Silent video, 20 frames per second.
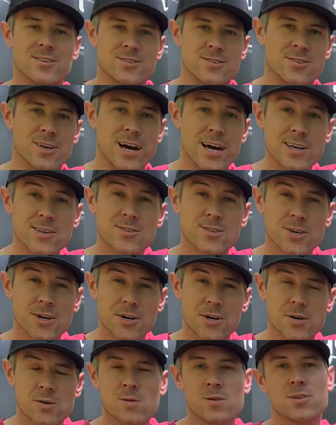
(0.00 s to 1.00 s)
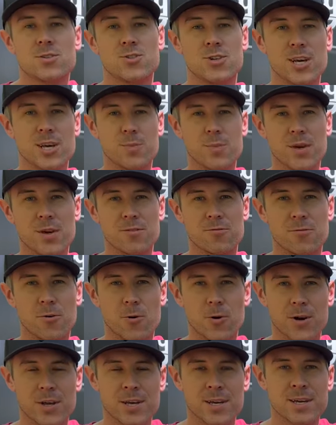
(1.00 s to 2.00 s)
the Iceco
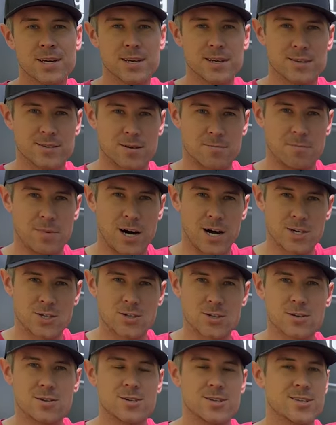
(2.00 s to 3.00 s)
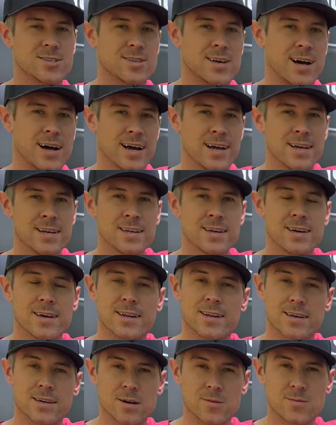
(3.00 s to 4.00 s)
JP40 is a modular design and
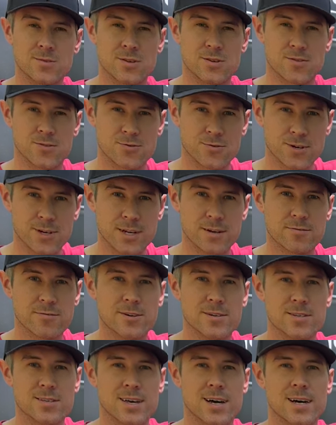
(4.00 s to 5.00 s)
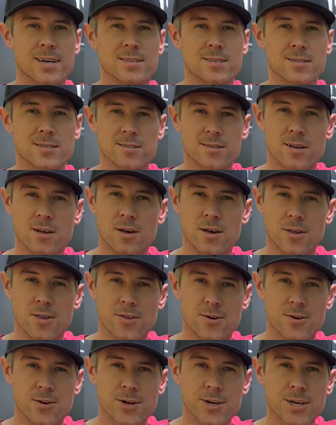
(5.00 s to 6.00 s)
it comes in three different sizes,
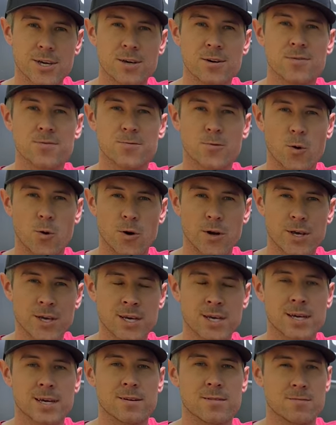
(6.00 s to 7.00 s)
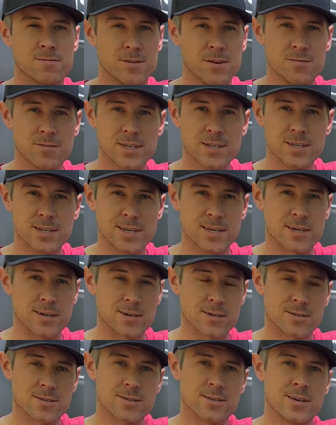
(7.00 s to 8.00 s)
30, 40, and 50
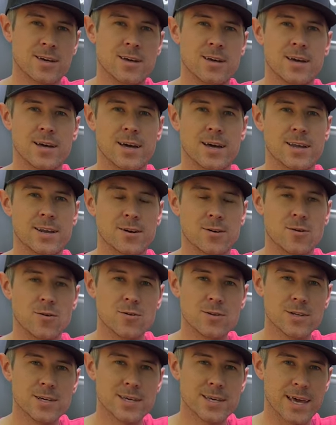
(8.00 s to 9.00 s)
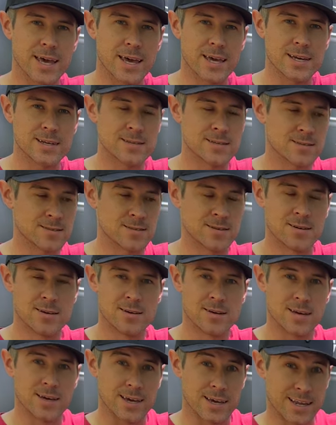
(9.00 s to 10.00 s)
liters. And it only gains
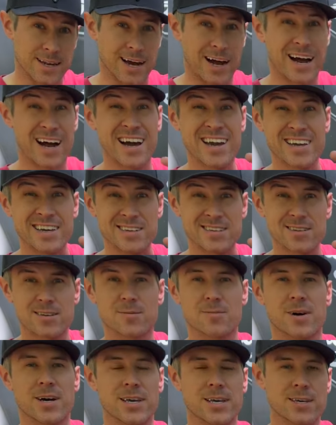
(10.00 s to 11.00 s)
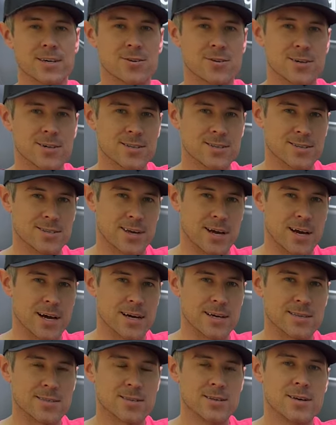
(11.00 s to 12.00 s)
in height by increased
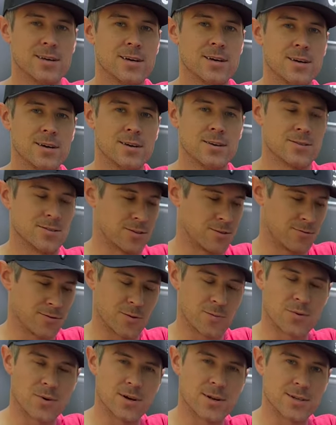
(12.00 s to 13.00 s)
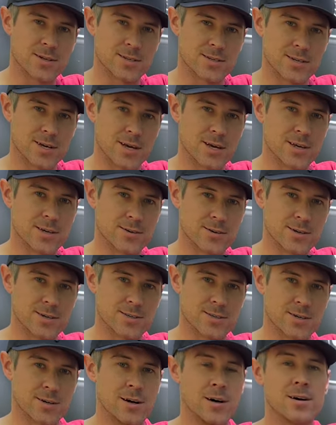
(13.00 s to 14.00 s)
size. So the footprint does not
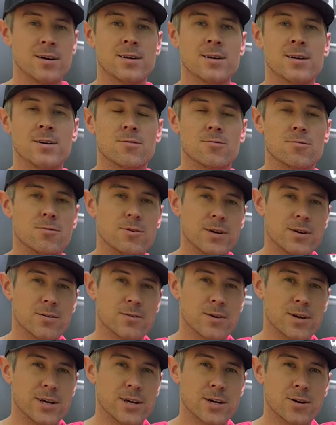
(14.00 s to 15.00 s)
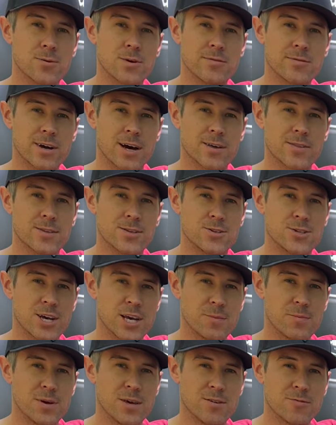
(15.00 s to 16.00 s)
increase at all. We, here we've got the
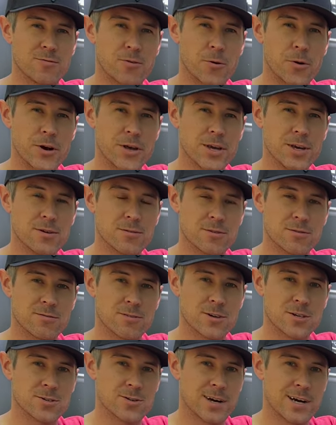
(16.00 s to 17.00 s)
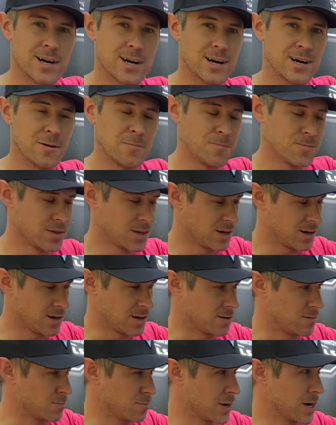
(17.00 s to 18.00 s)
JP40 refrigerator and
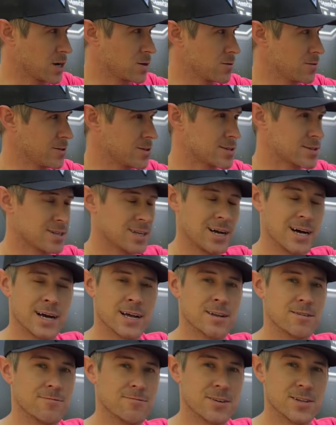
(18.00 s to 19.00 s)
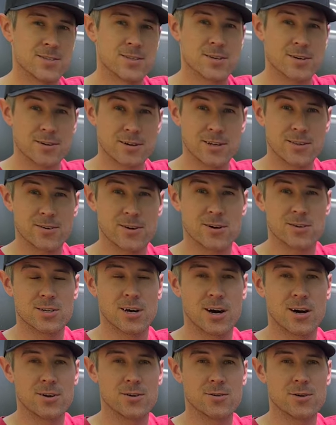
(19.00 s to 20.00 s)
when paired with the slide, it fits underneath our
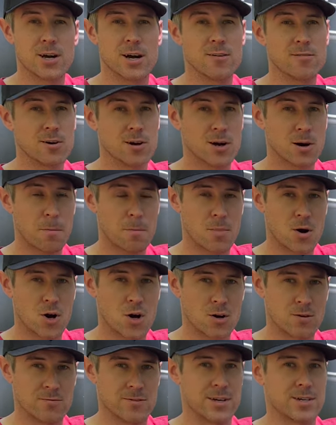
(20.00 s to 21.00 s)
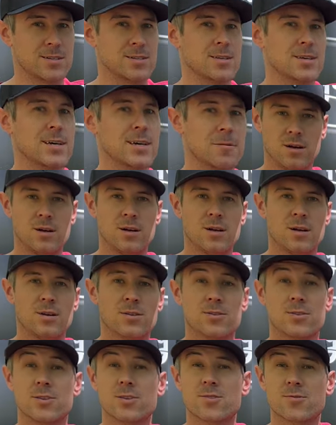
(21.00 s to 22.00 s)
tonneau cover perfectly.
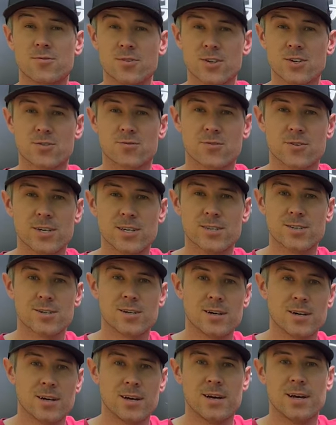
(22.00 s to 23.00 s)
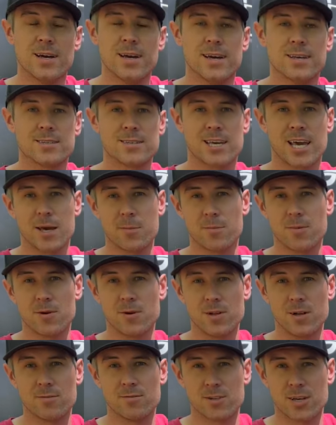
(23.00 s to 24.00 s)
So this fridge freezer is
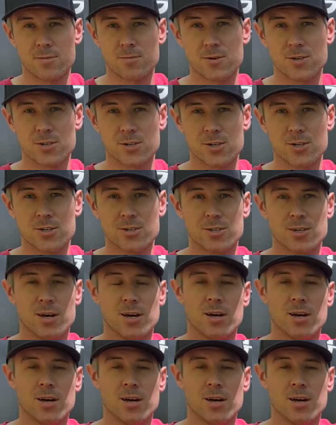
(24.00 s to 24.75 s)
capable of temperatures